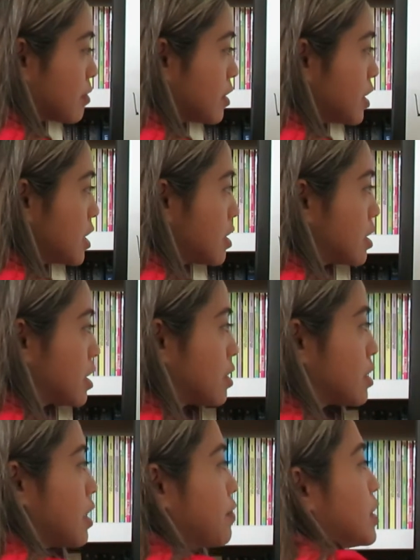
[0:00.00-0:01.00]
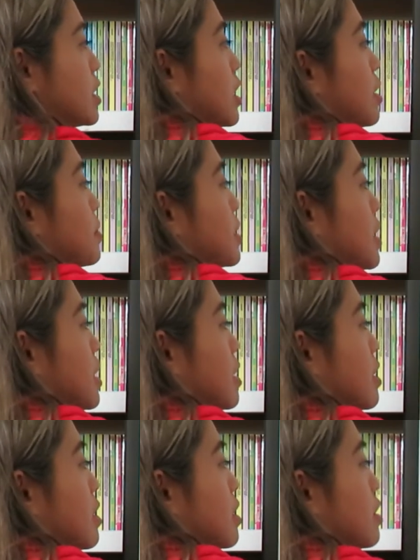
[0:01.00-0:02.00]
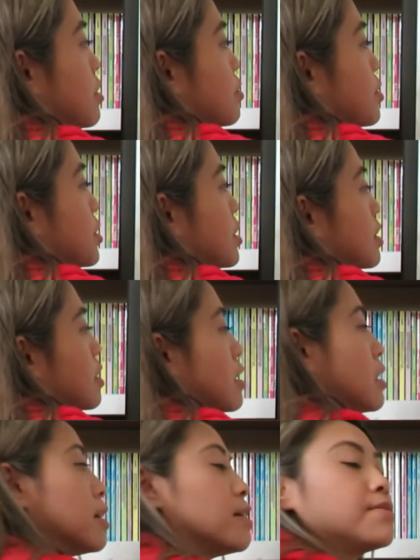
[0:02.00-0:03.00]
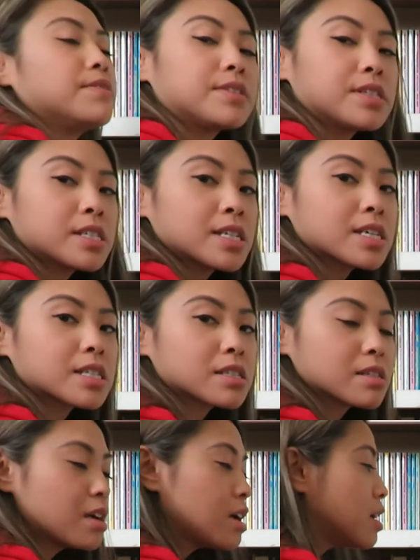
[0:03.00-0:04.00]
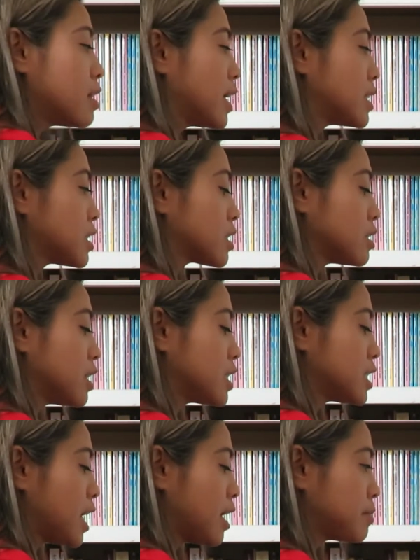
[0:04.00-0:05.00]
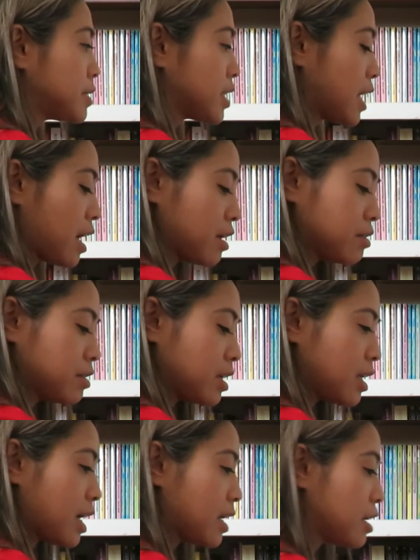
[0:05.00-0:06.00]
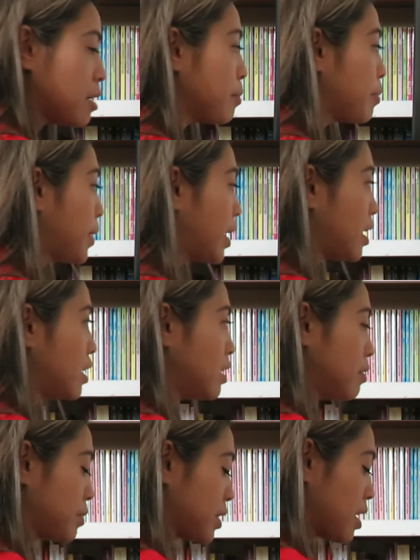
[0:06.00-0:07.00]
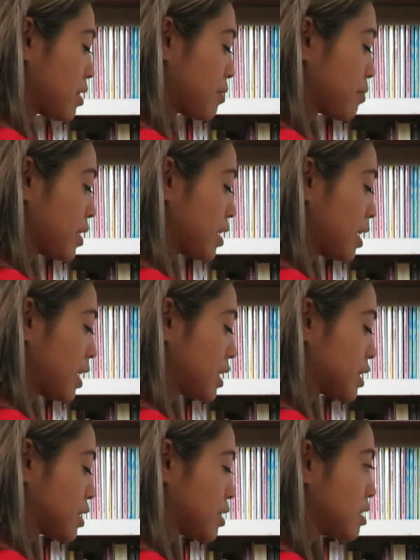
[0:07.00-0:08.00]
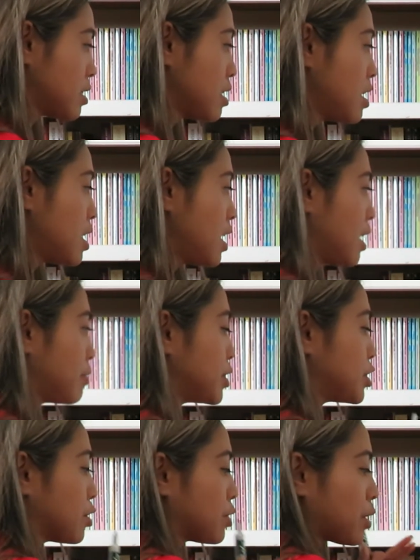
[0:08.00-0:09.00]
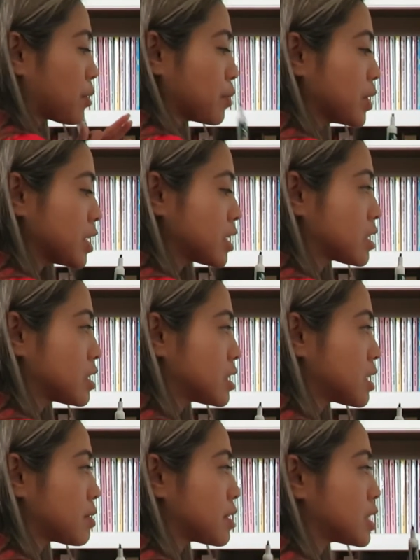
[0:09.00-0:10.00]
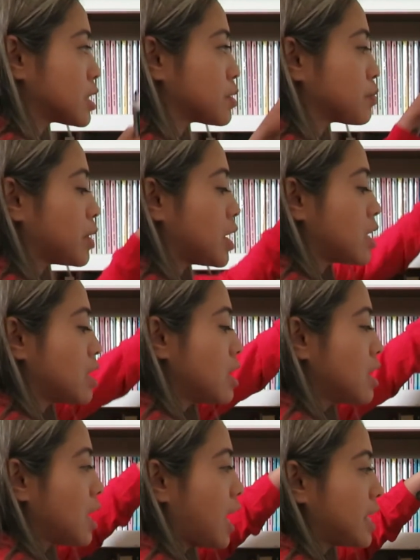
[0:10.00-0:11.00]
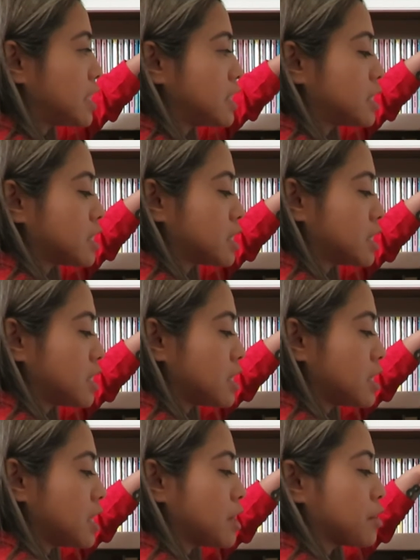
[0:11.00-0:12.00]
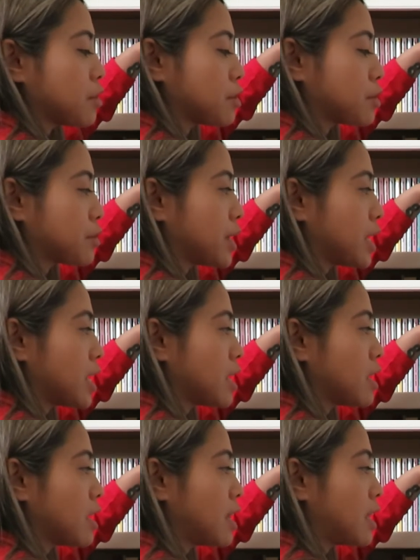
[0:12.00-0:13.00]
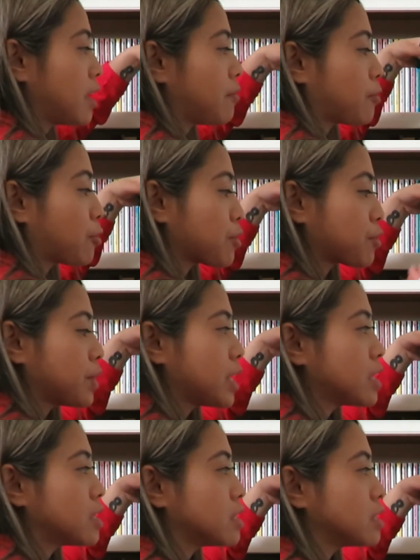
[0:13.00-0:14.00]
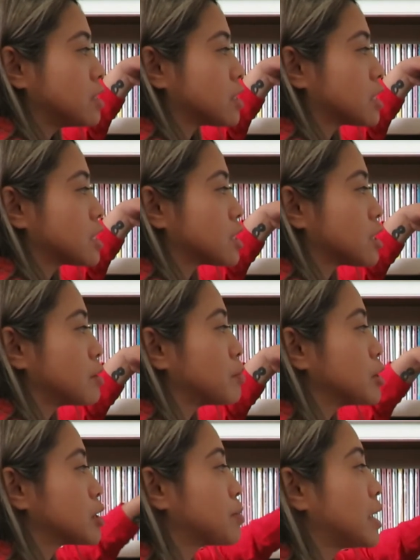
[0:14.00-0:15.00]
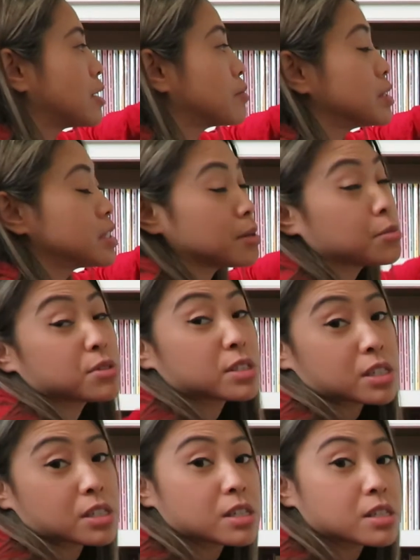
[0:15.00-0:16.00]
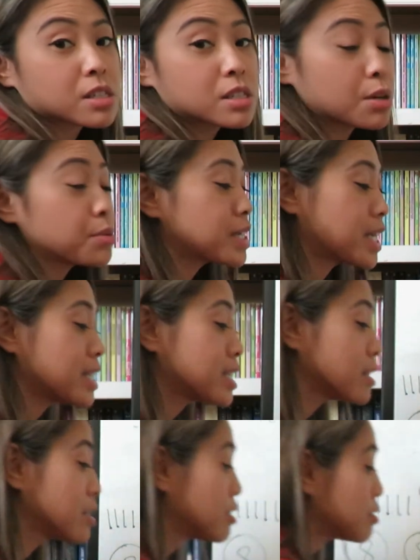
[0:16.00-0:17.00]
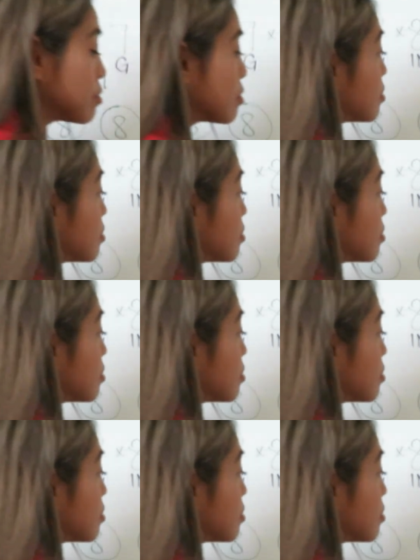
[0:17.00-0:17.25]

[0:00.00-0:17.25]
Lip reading: All right, so 7 times 8 equals 56. That took a lot of time to count and add up, but we got the right answer, and we showed our work. So this is what I need to see in 3rd grade, and in 4th grade, you're going to start multiplying with double digits. So it gets a little